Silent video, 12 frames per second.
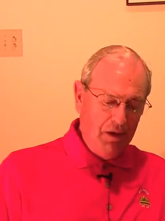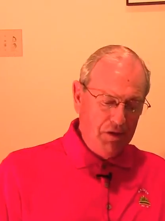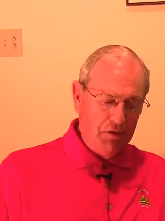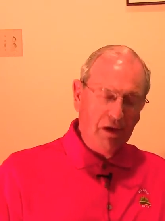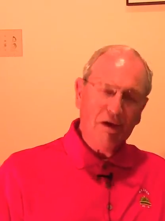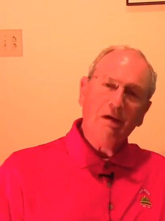
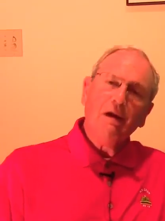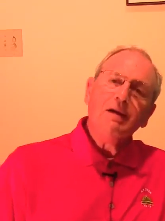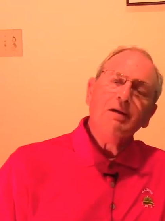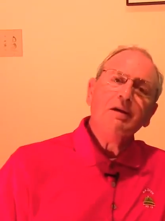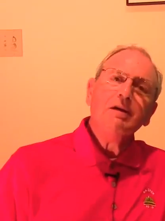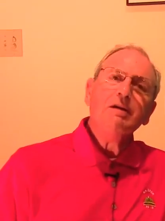So
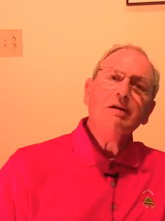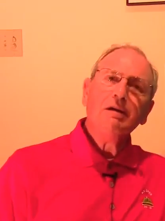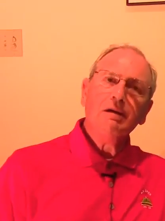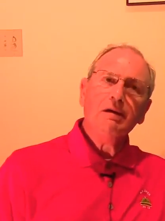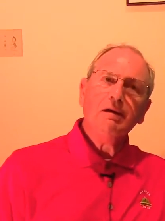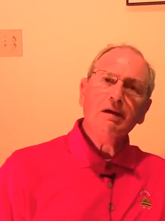
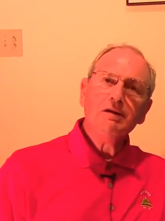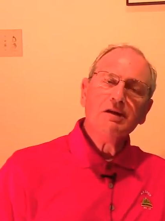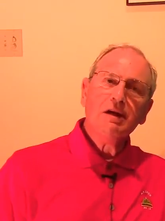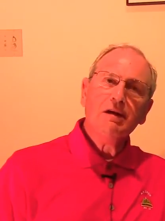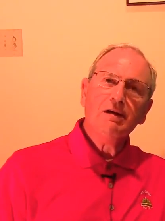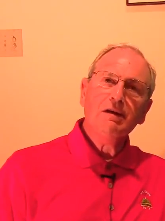I
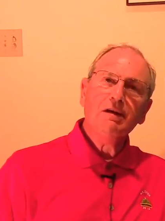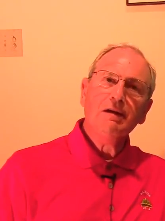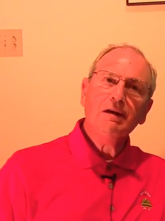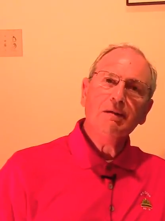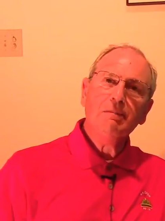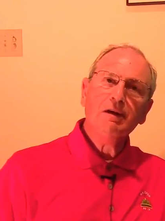set
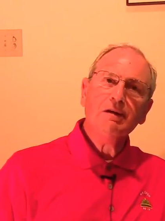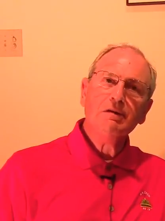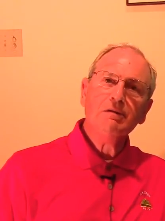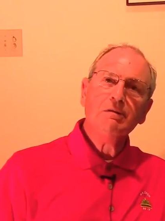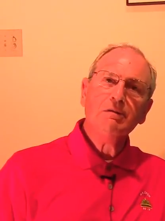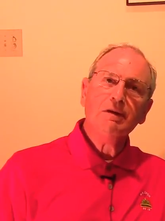him
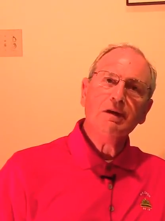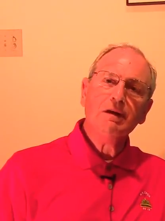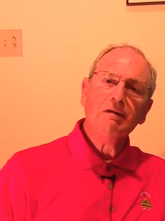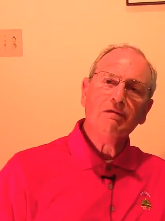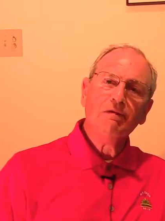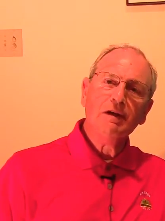into
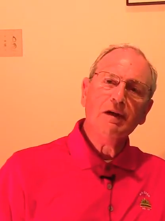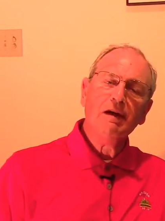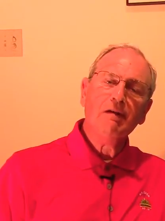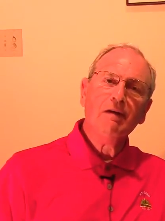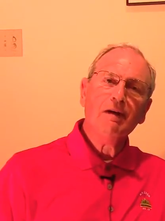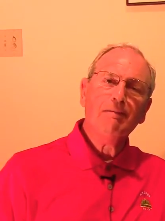the fitting
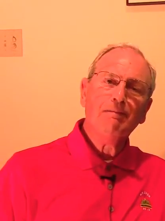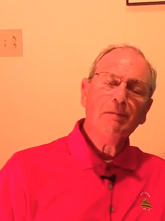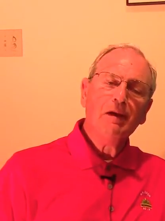area,